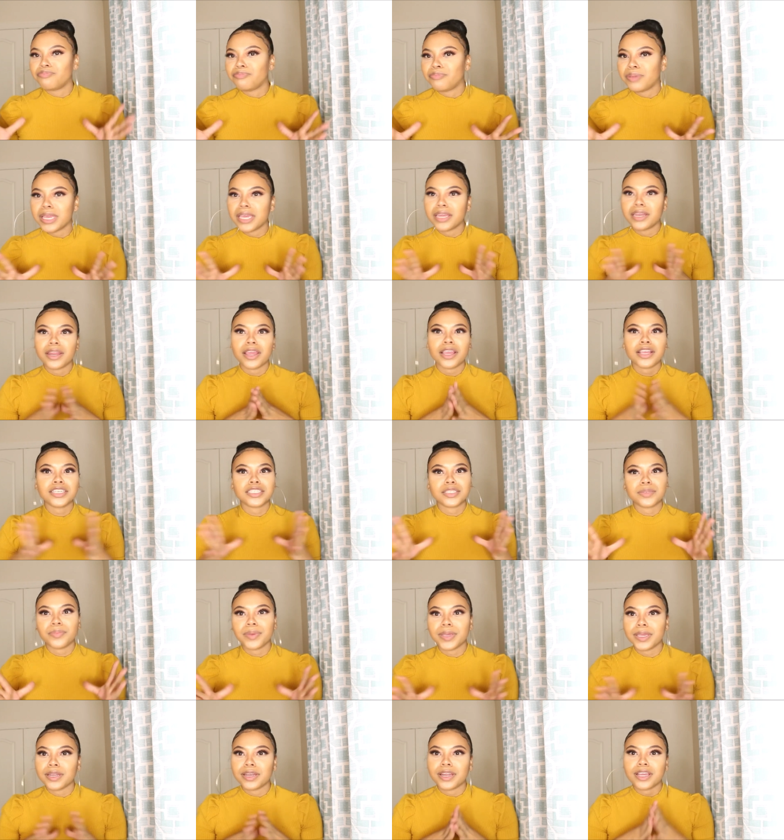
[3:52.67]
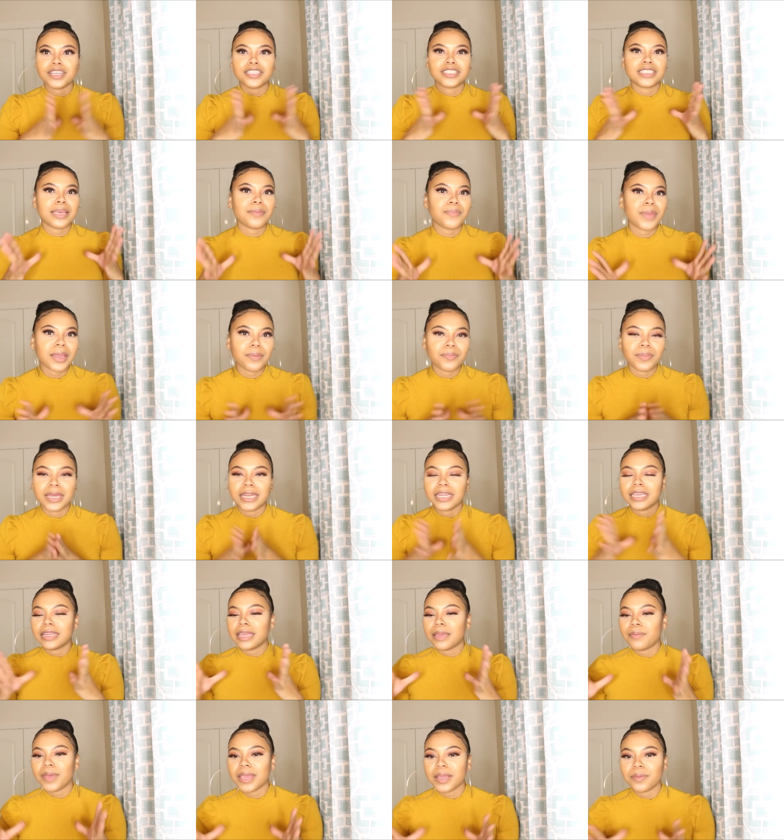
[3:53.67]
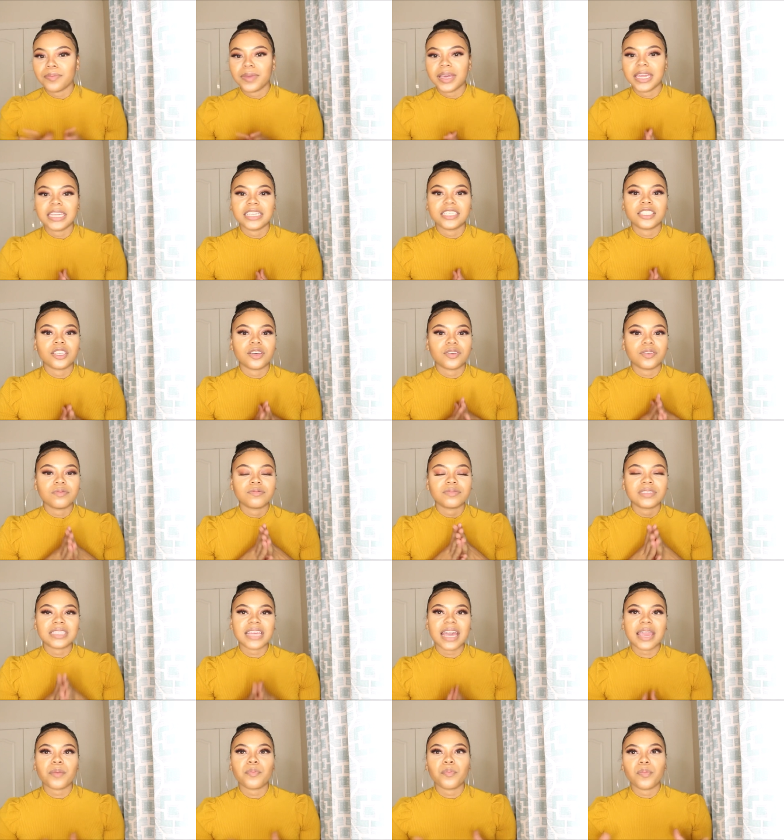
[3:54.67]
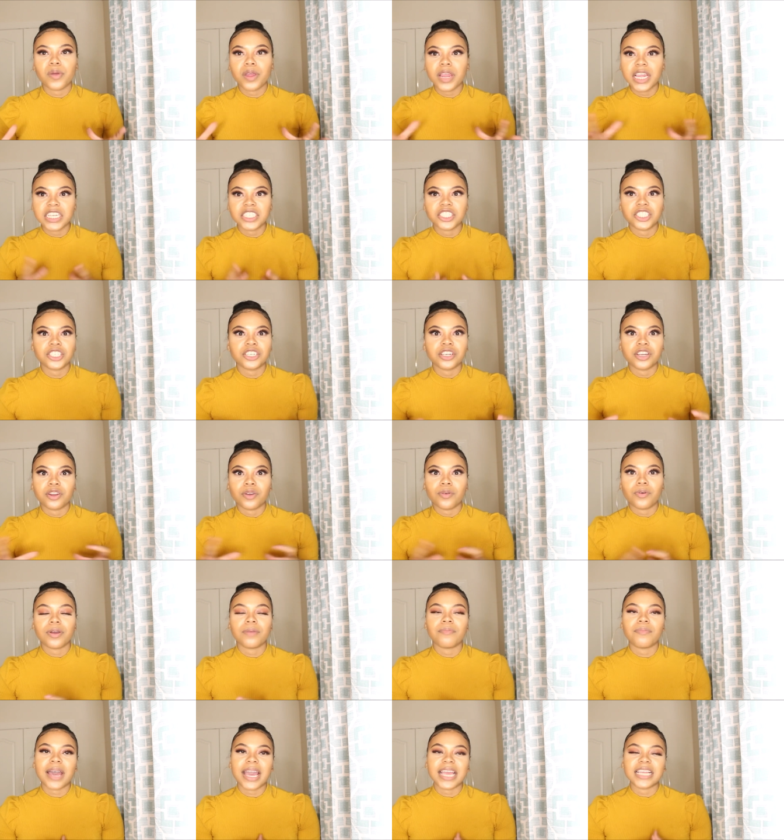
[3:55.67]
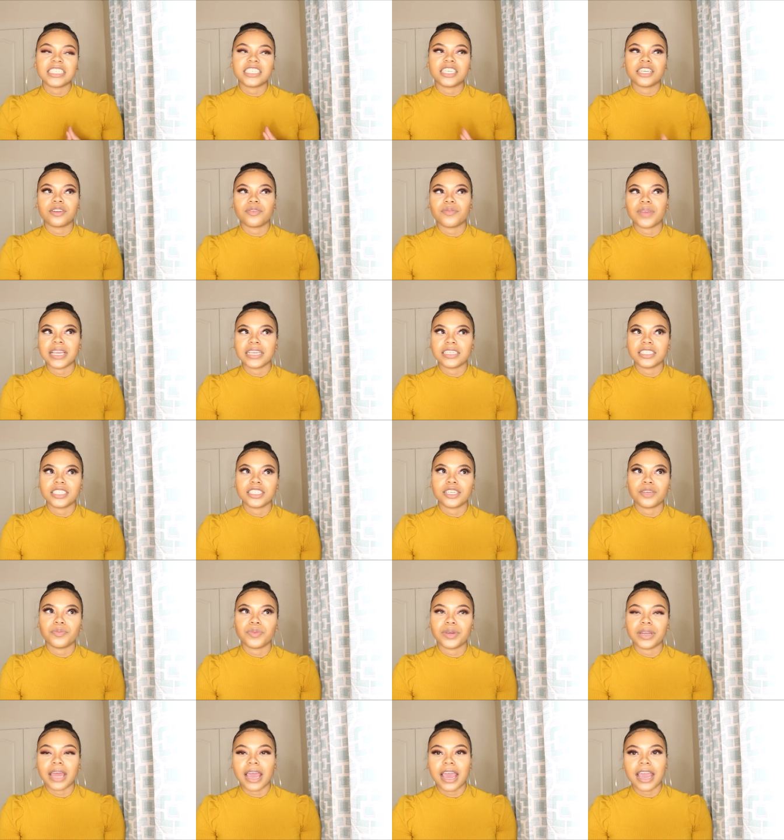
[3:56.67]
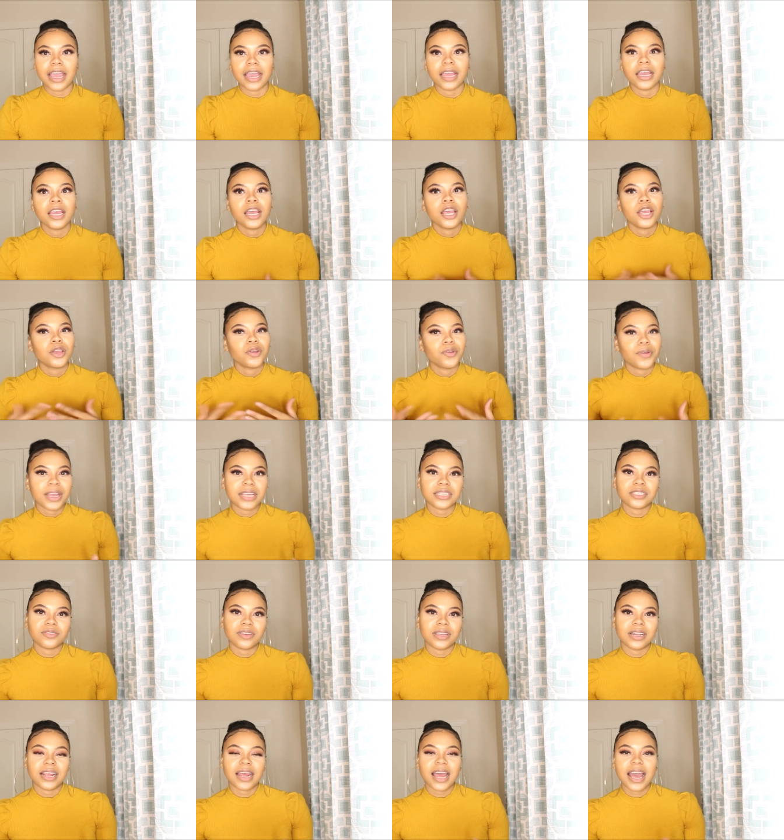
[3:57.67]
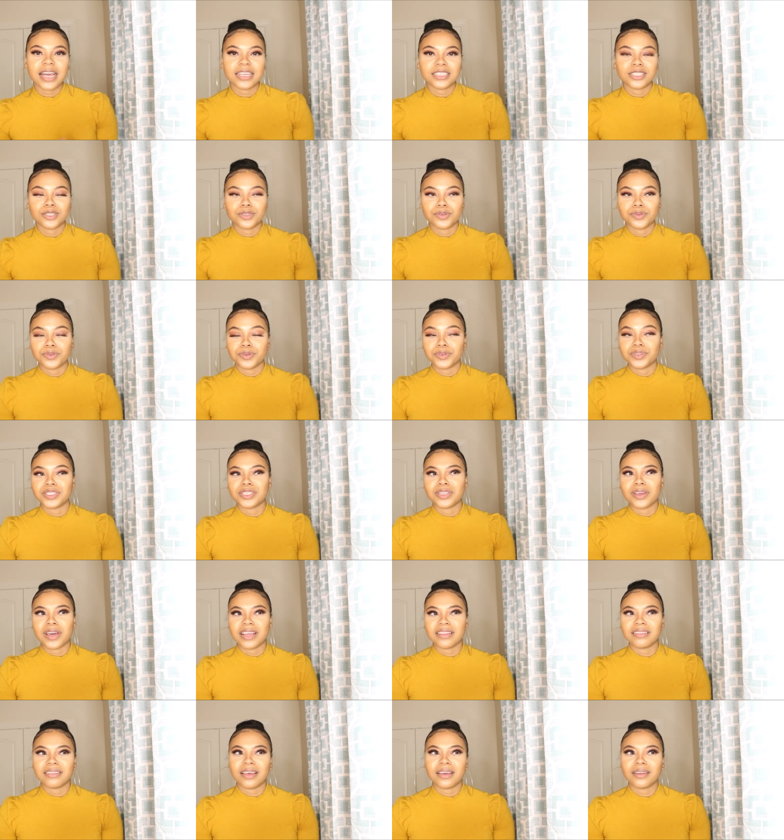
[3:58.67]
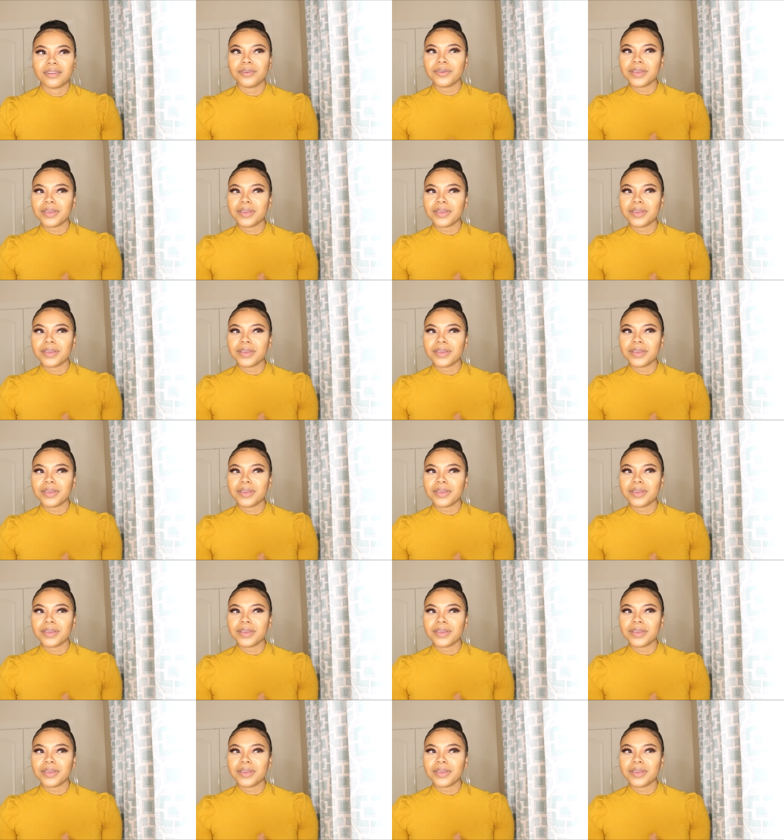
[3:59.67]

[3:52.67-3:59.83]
be a nurse, be a nurse, they make money. So it was like pressured on my generation when I graduated high school. So I thought,